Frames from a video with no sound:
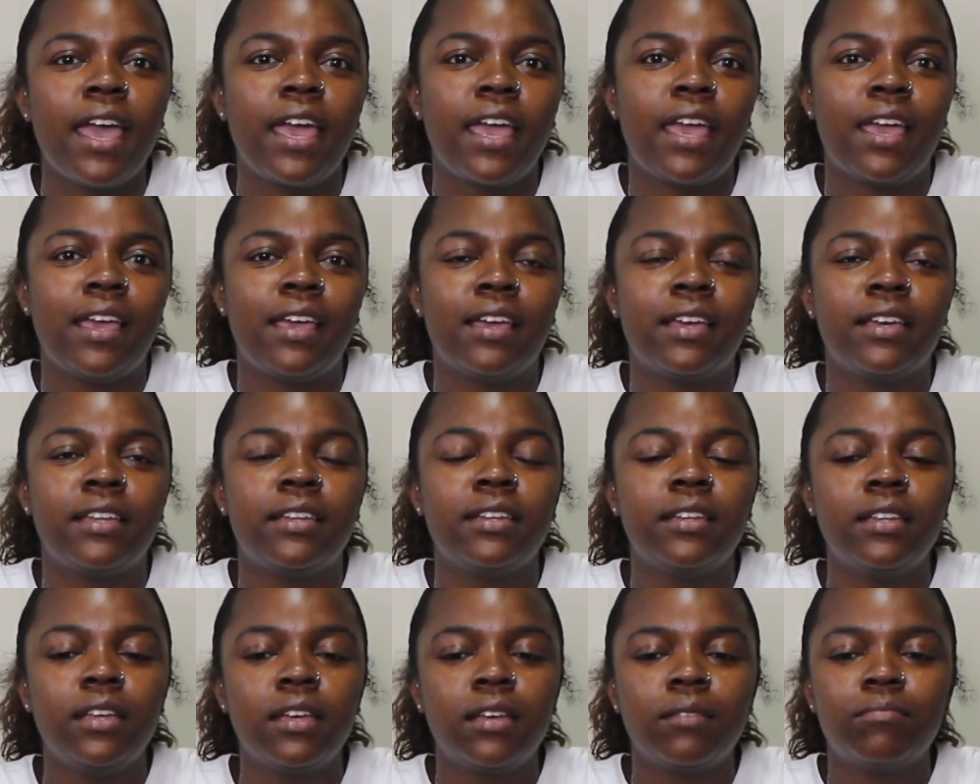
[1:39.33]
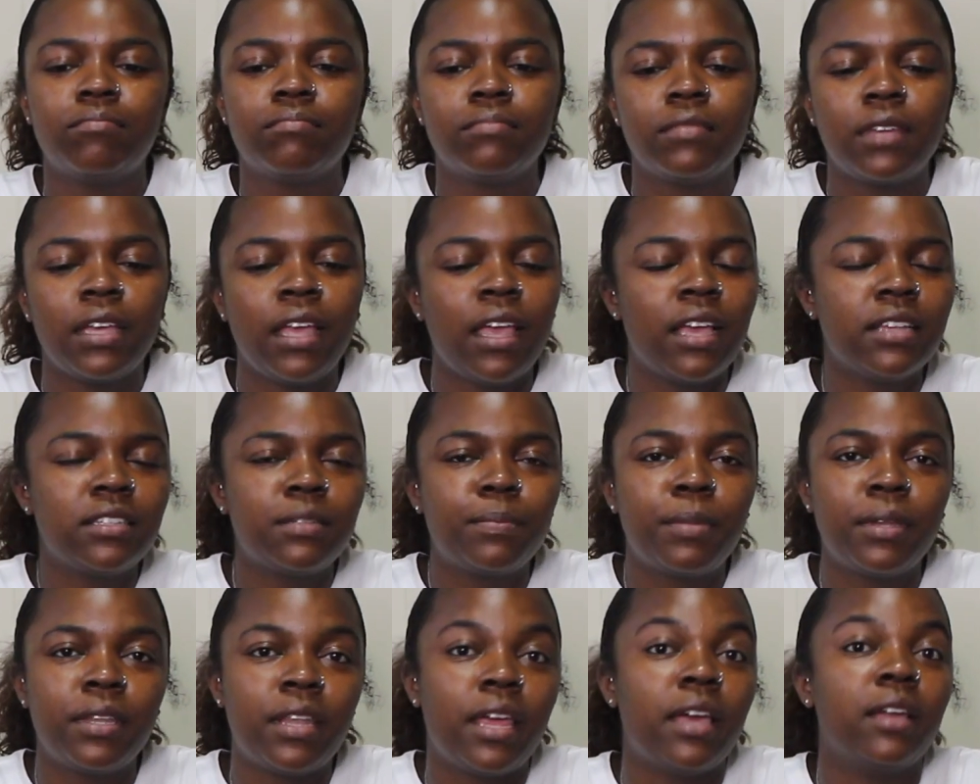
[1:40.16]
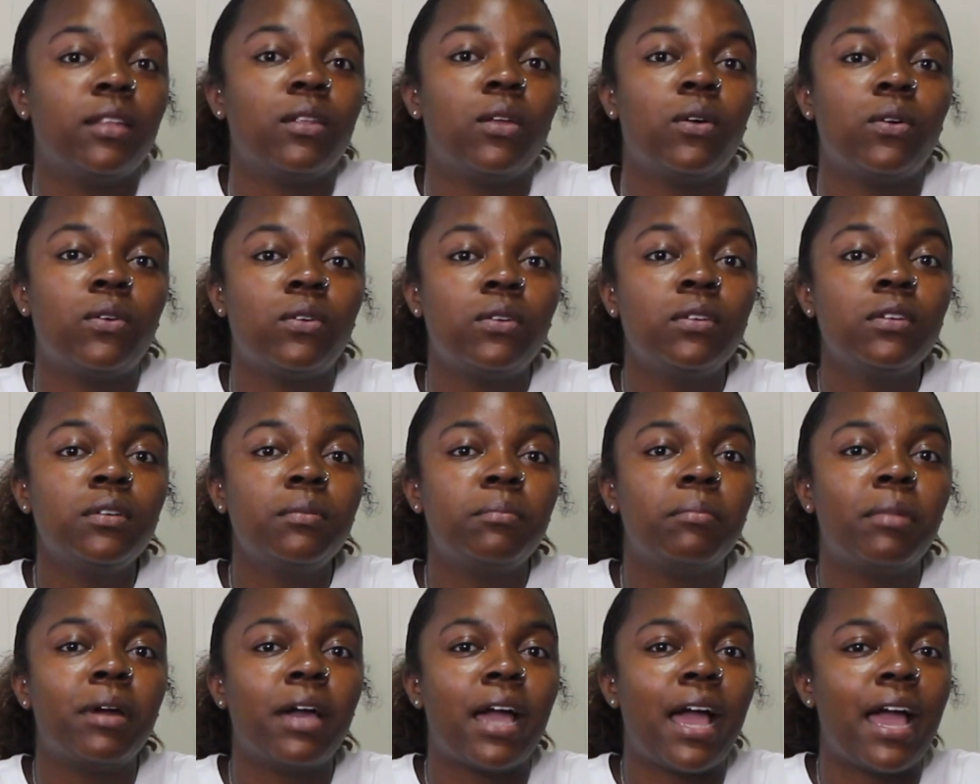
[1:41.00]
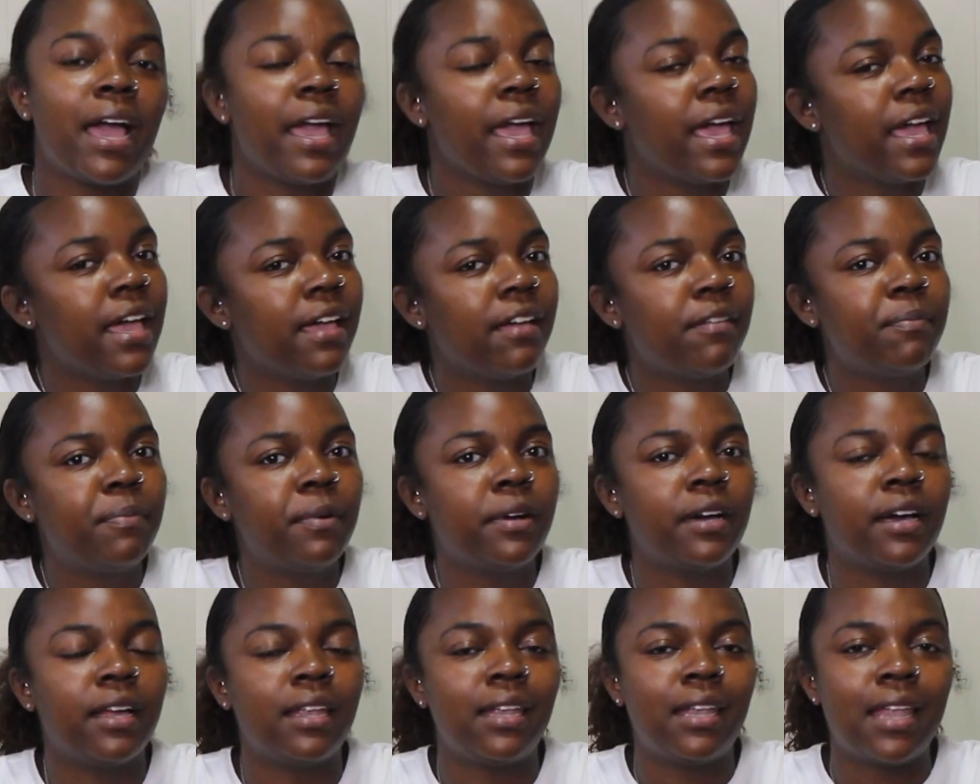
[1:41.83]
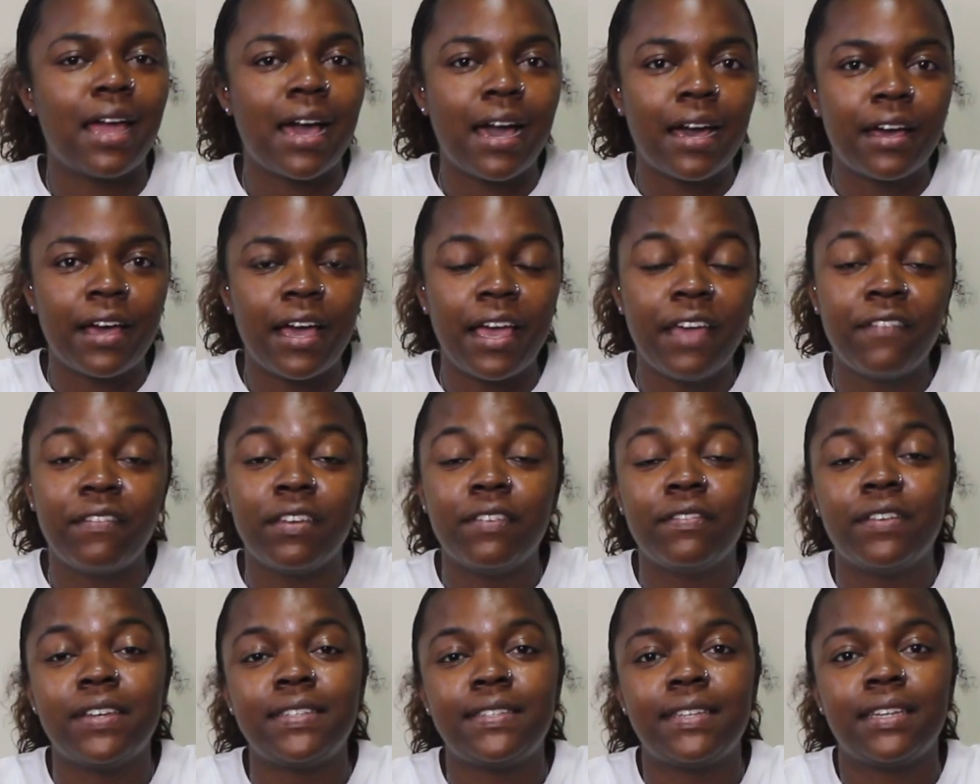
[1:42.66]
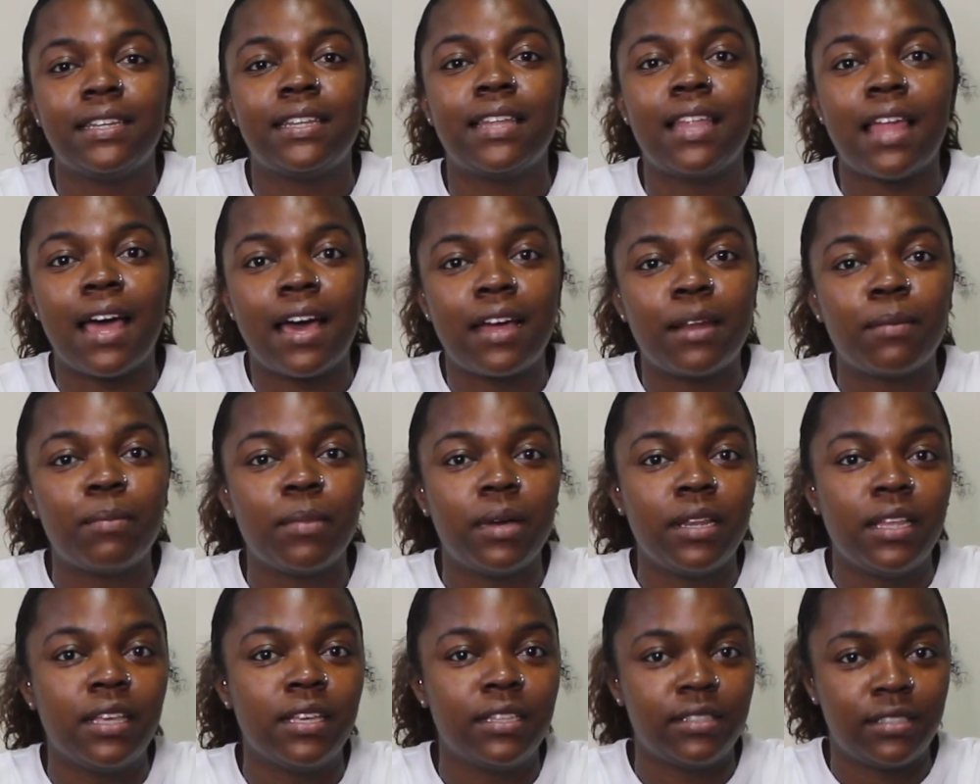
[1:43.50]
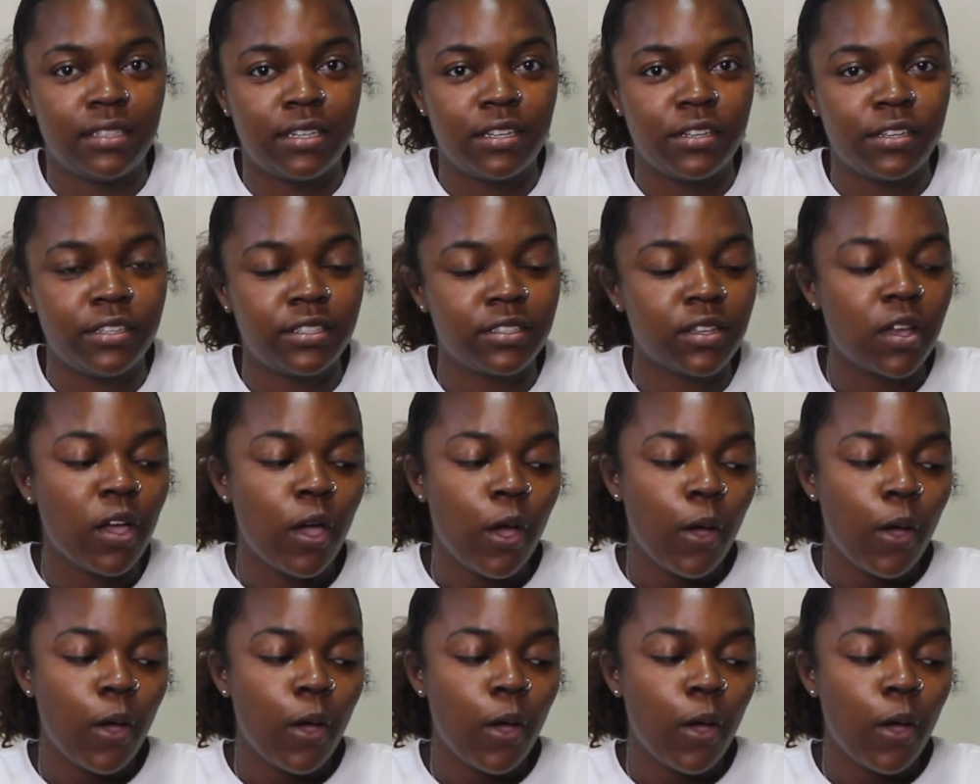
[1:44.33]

and it hasn't been that long, but I have invested a lot of money into these.